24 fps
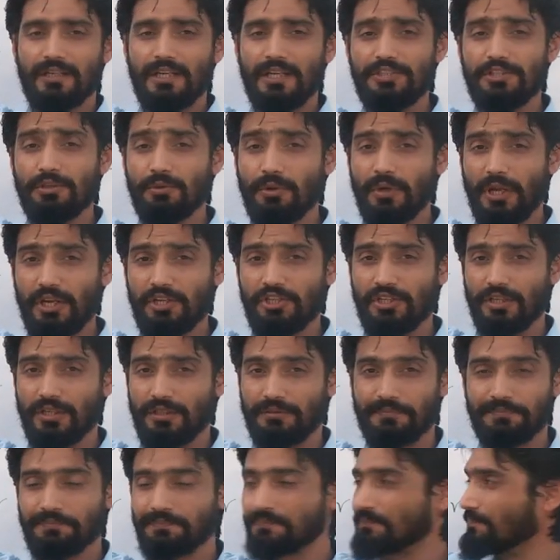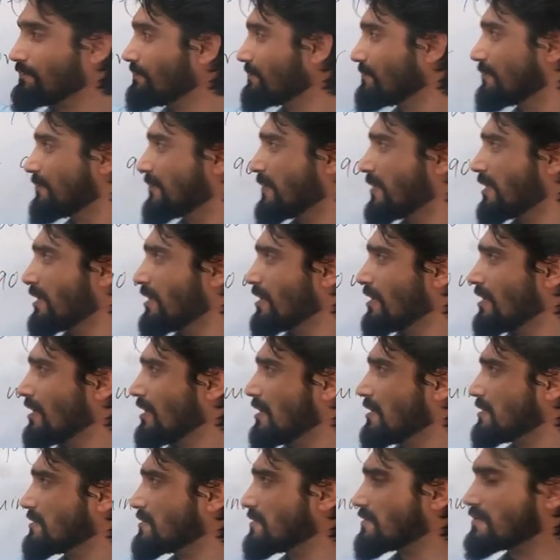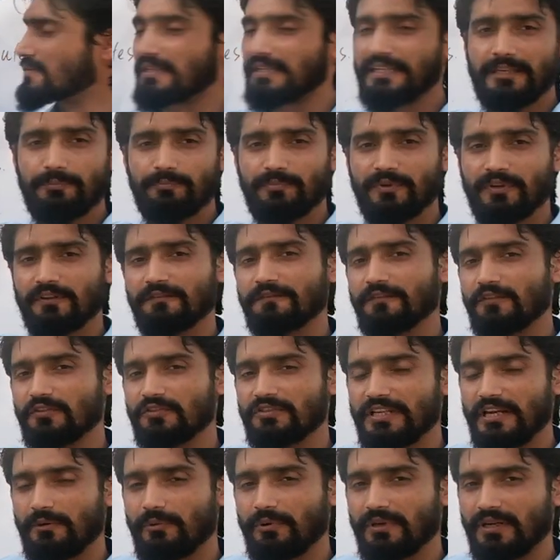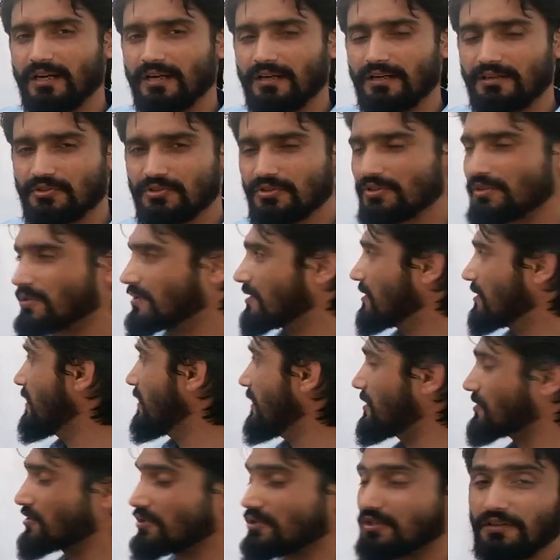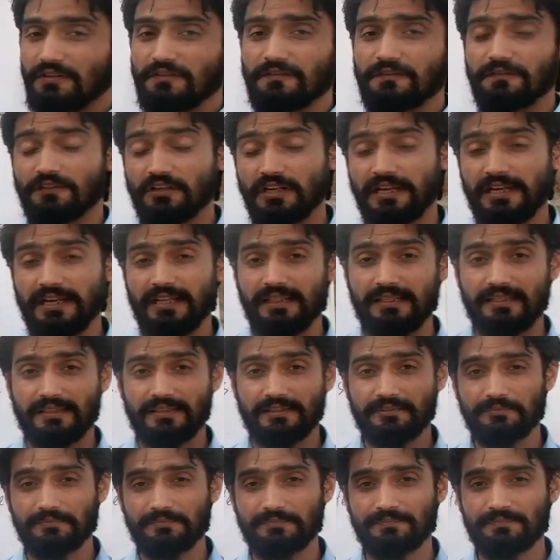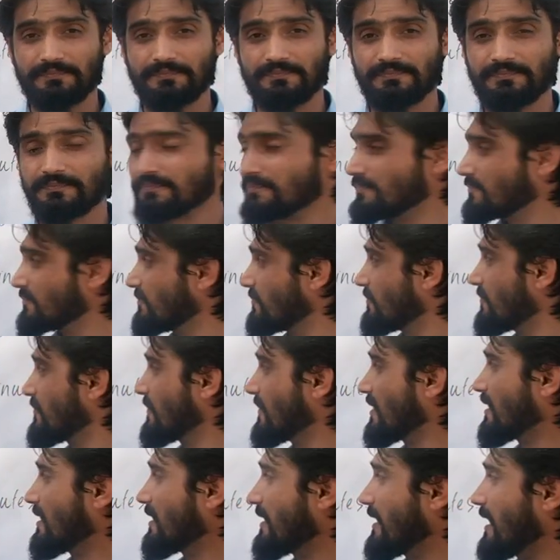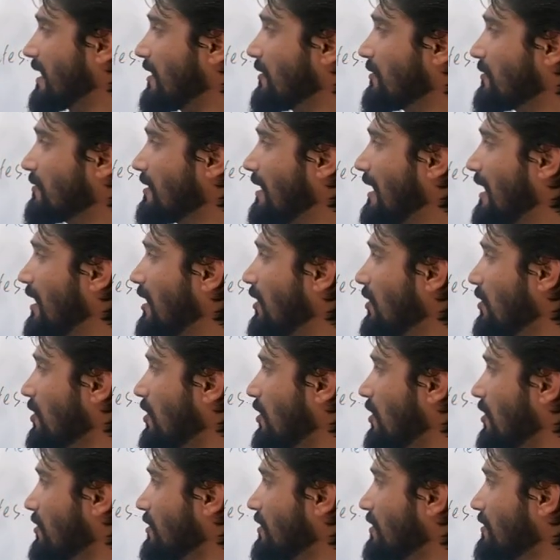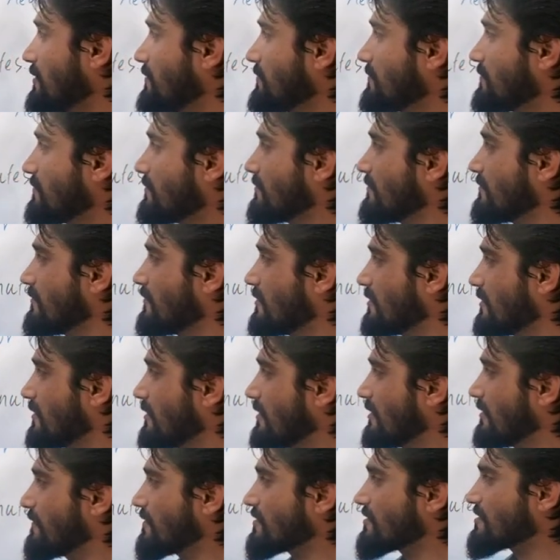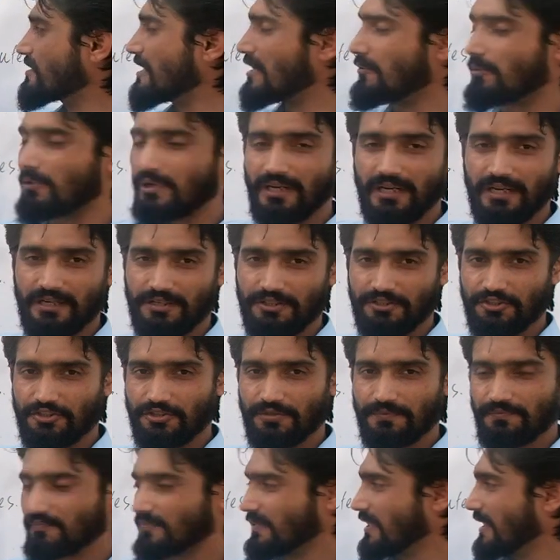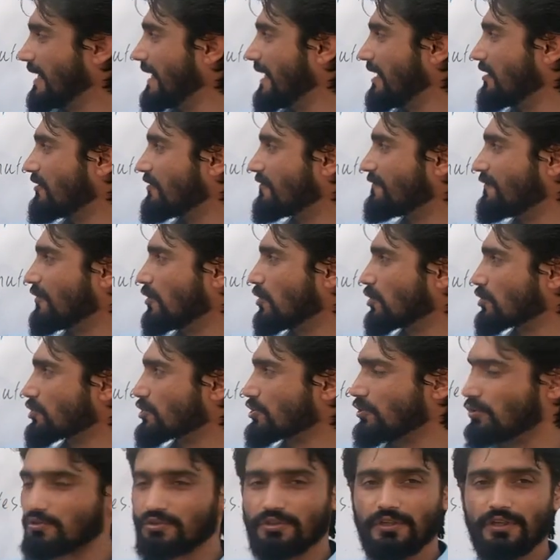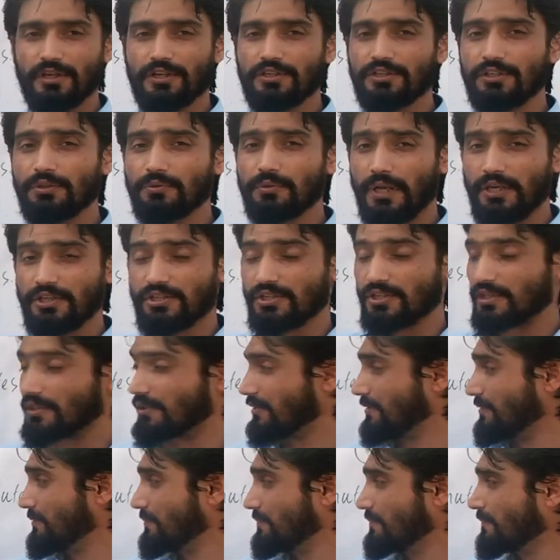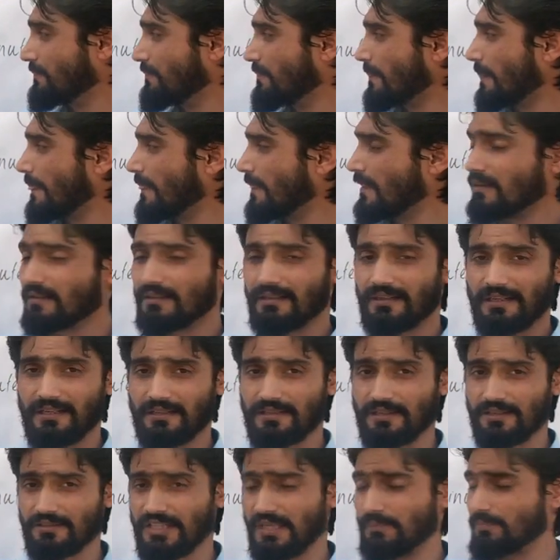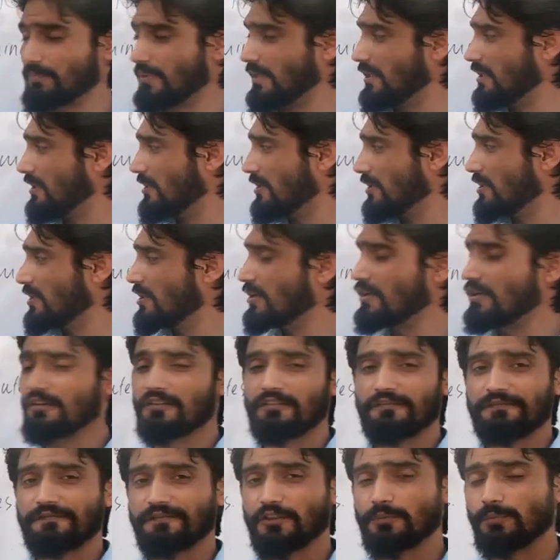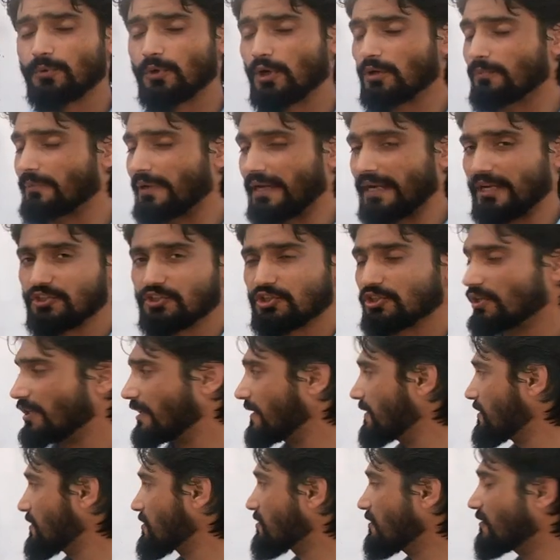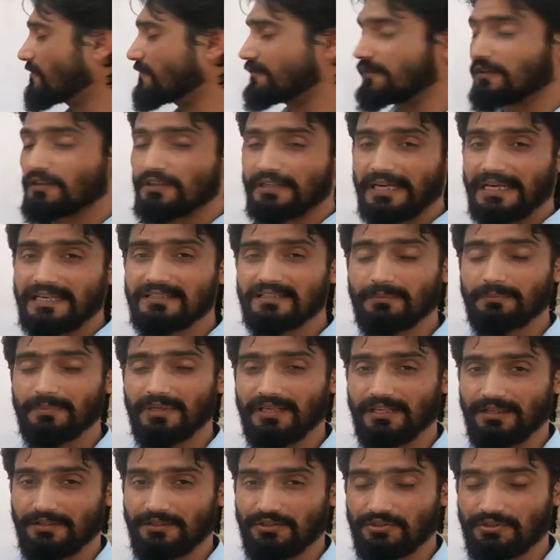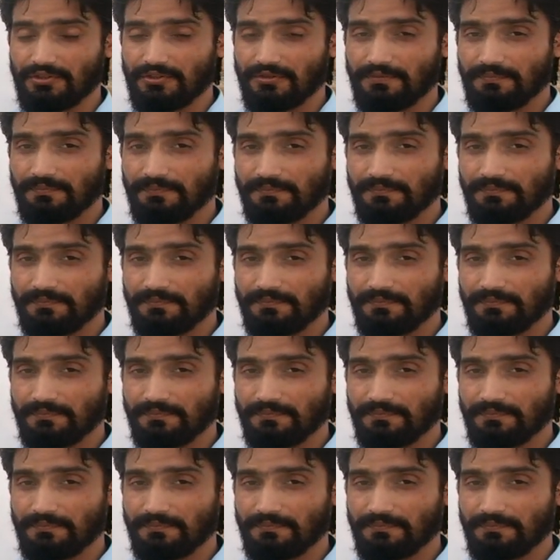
Duration. To sleep for 7 hours is good for health. Now, how long? For 7 hours. Here, for shows duration. Another example. Football match is for 90 minutes.